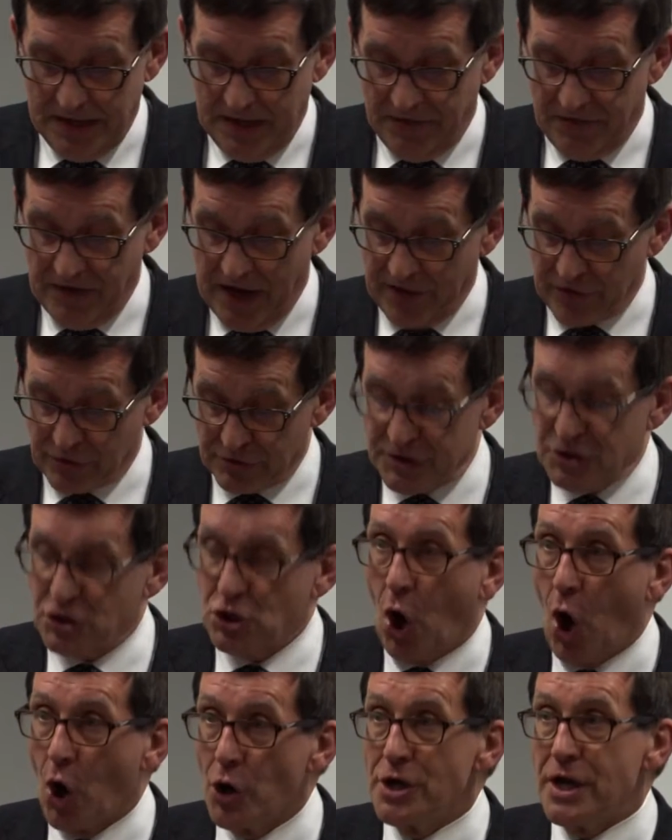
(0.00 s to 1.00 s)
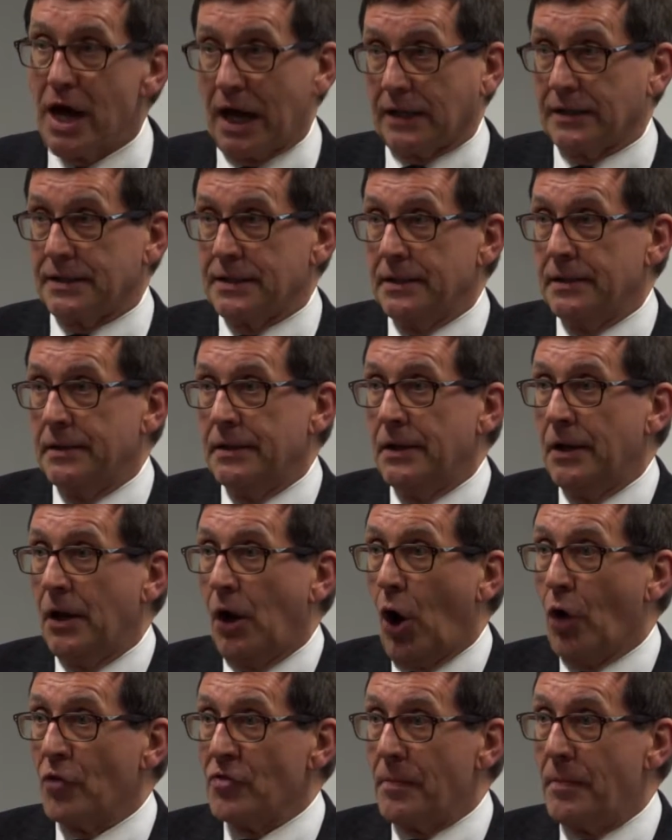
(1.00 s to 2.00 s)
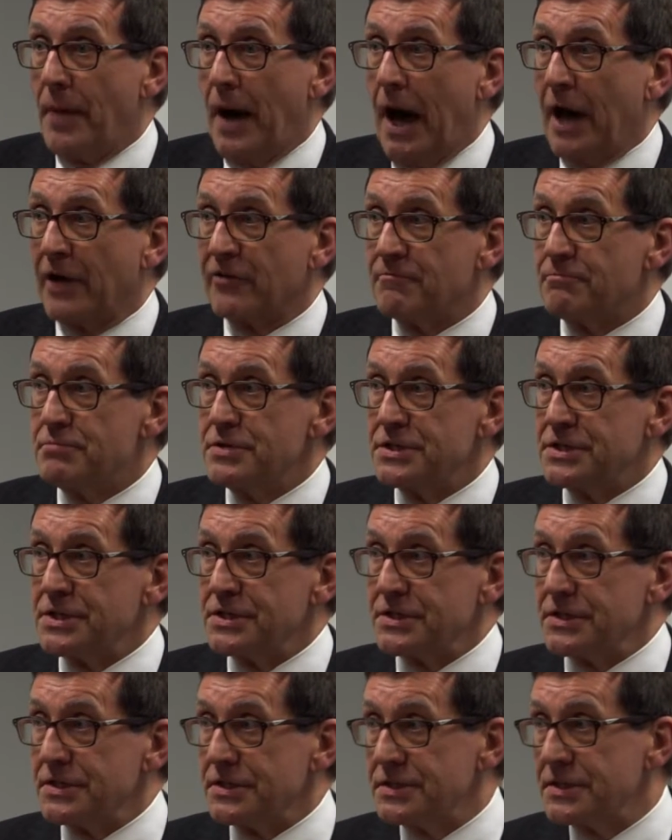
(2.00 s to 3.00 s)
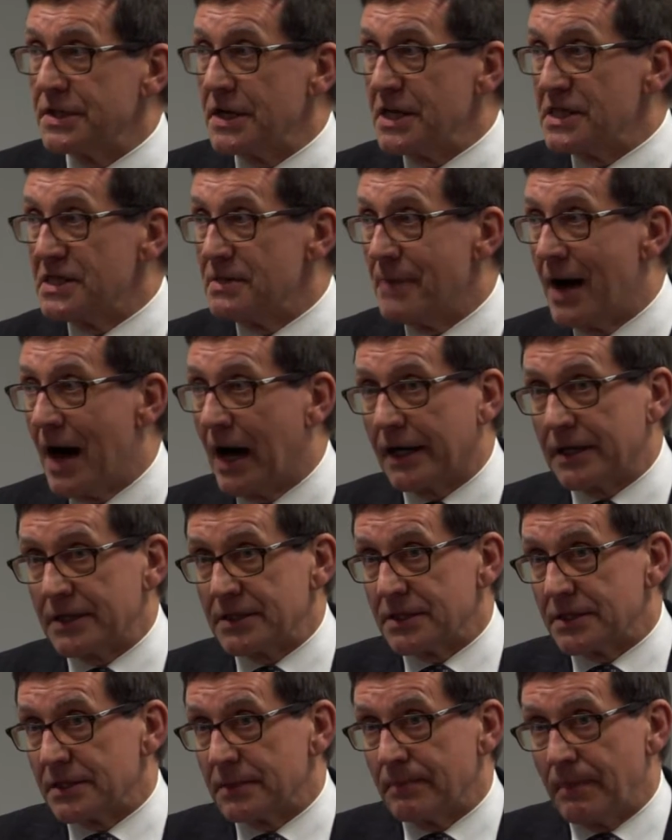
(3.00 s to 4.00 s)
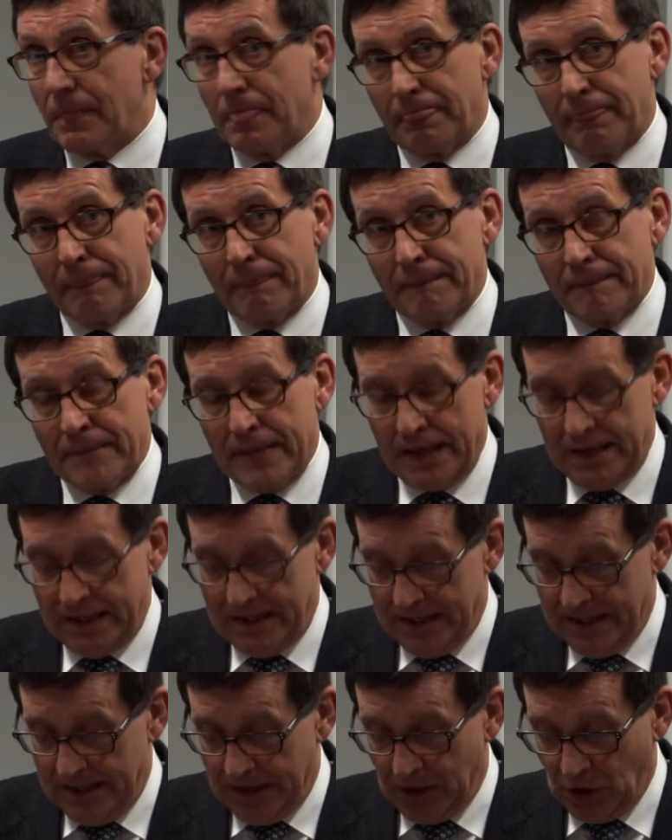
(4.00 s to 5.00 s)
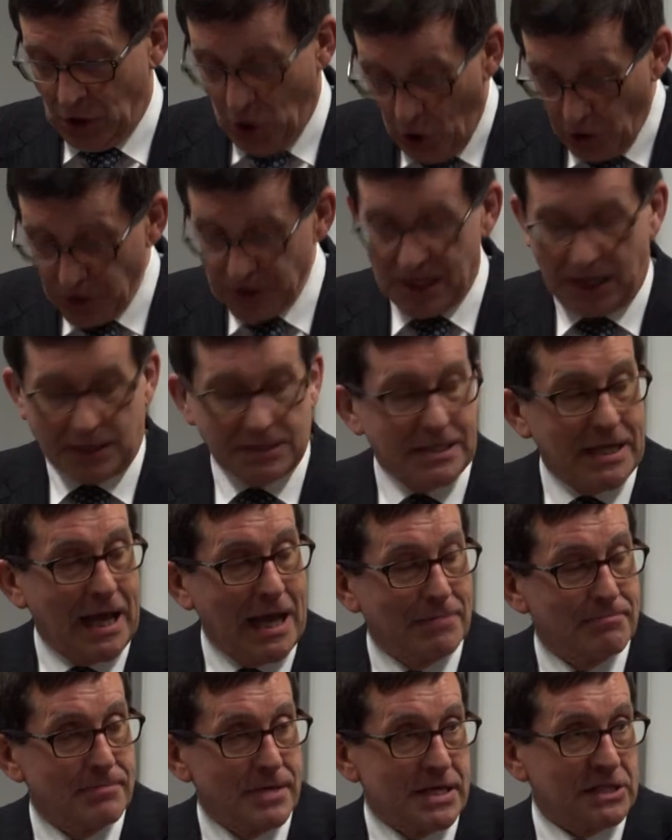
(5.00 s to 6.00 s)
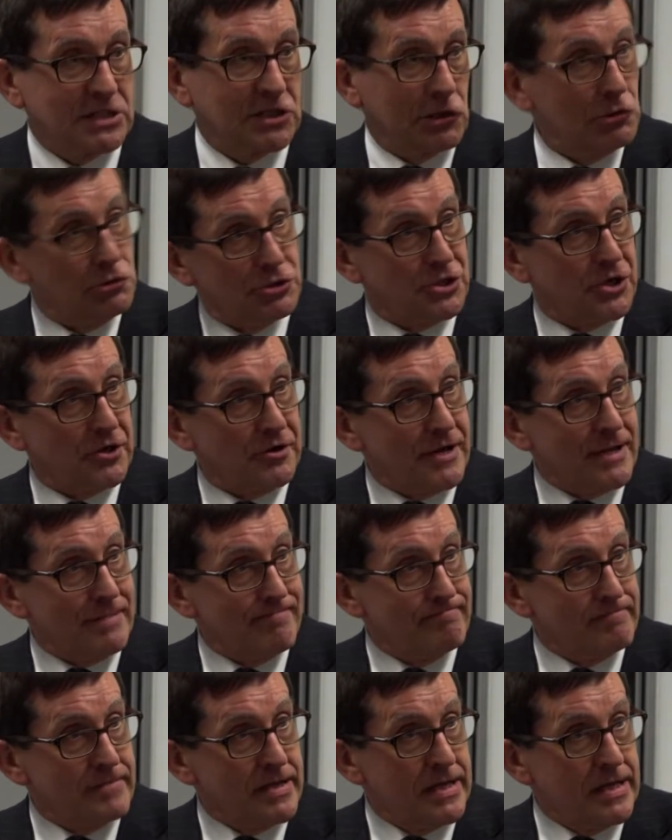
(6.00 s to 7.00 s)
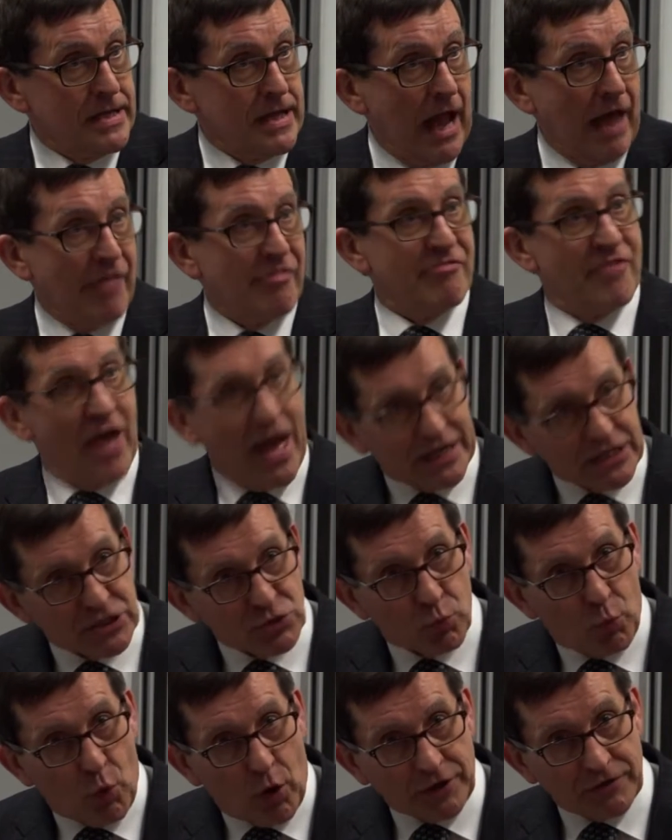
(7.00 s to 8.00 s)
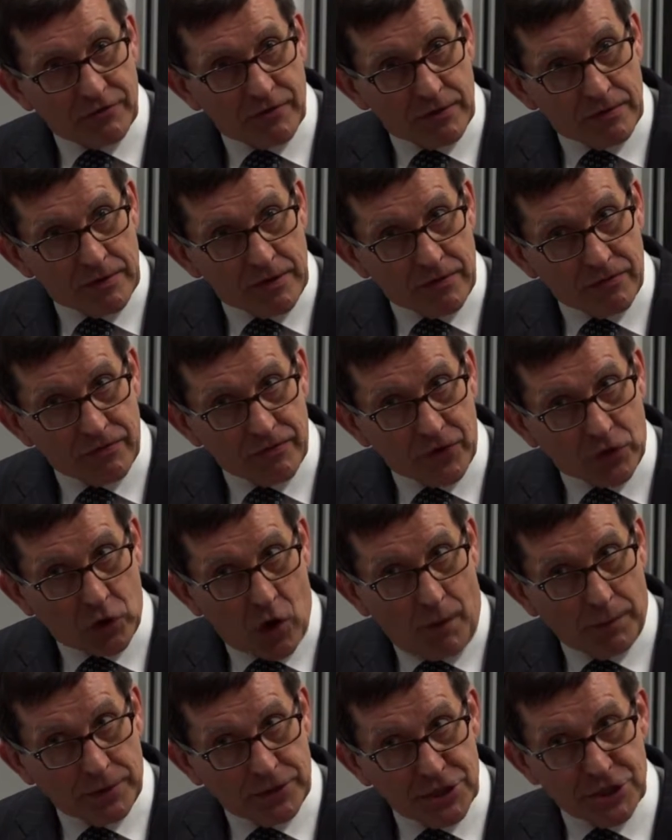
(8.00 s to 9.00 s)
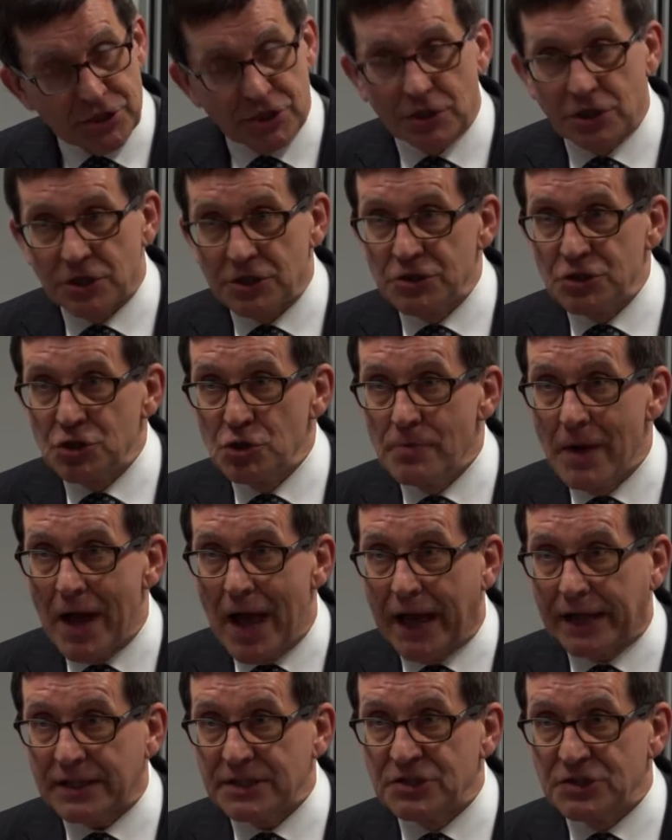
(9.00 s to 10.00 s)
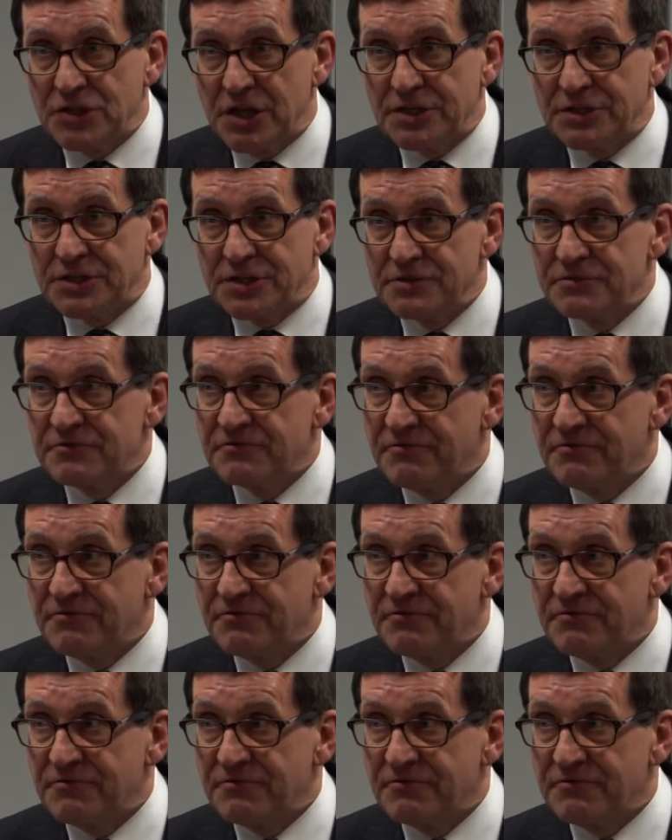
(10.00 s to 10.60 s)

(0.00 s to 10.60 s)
The other is conduct on the part of businesses in the market. Conduct can be exclusionary, and that is what the Competition and Consumer Act sets its